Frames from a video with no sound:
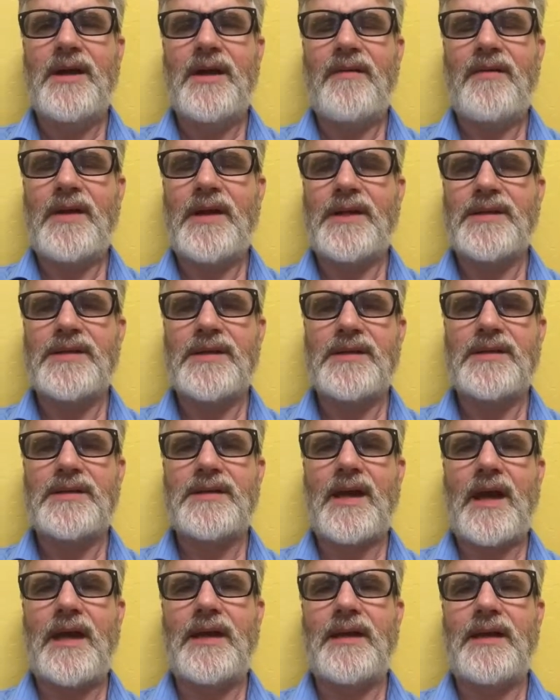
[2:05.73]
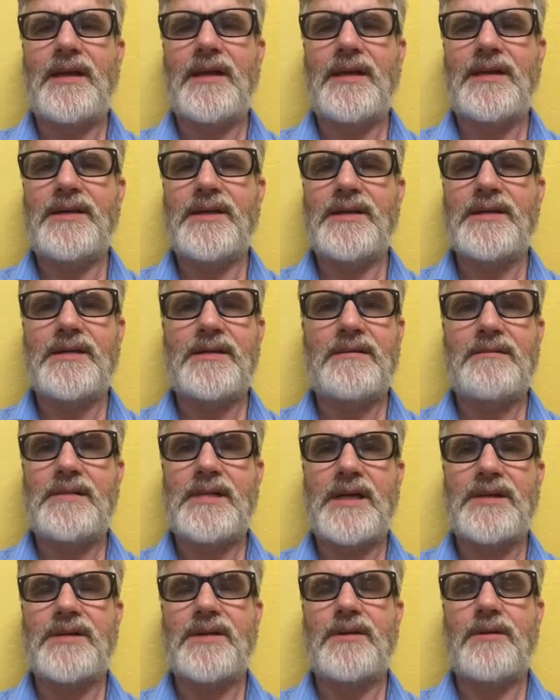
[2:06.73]
if he doesn't sign it and he just
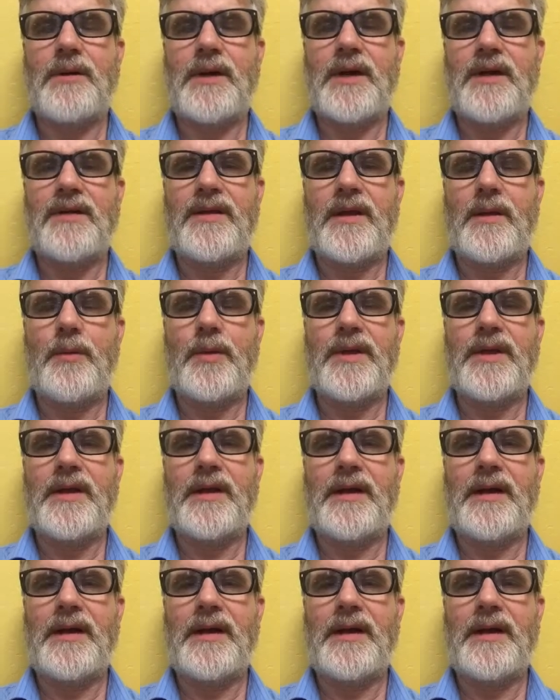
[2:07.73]
doesn't do anything with it,